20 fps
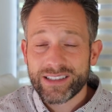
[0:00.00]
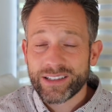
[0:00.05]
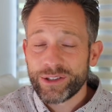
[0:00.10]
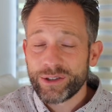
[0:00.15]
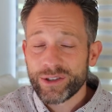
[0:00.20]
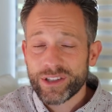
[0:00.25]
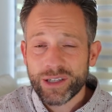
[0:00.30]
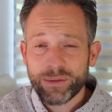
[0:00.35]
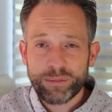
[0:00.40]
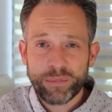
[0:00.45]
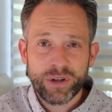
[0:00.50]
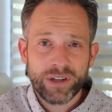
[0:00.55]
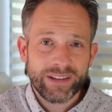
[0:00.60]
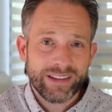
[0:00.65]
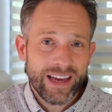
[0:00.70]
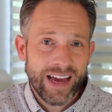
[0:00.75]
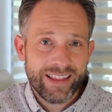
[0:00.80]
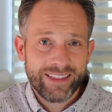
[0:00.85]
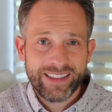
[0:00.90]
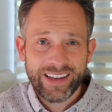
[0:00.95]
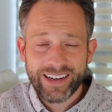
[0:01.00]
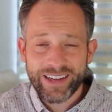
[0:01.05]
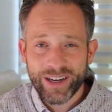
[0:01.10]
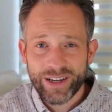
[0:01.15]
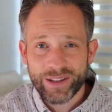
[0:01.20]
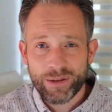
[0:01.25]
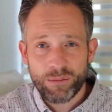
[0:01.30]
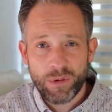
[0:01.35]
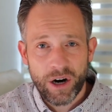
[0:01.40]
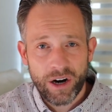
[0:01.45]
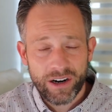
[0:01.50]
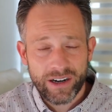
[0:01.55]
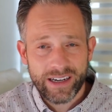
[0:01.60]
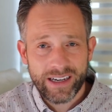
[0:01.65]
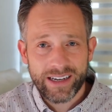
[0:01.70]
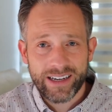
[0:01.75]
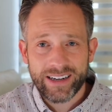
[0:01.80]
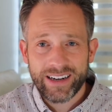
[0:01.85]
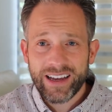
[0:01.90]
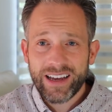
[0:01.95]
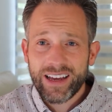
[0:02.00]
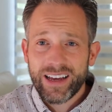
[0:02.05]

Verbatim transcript: you can put that thing on the market.